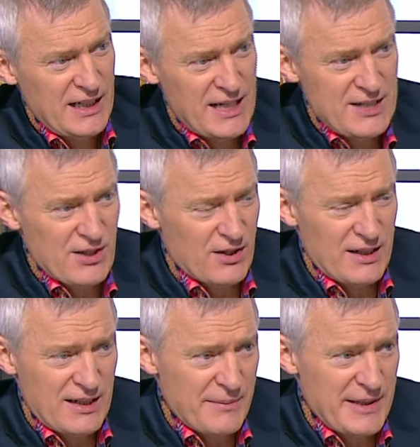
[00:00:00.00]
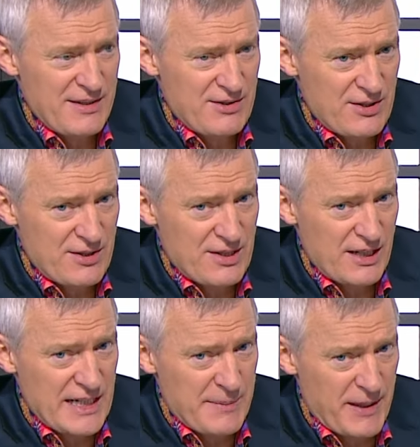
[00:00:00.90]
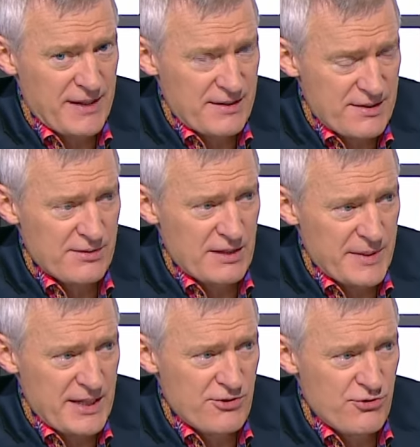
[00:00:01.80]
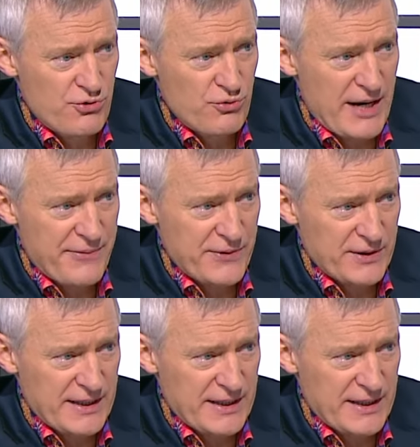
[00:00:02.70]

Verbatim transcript: It's not, I mean, it's just a tiny part of the story, but it's dreadful,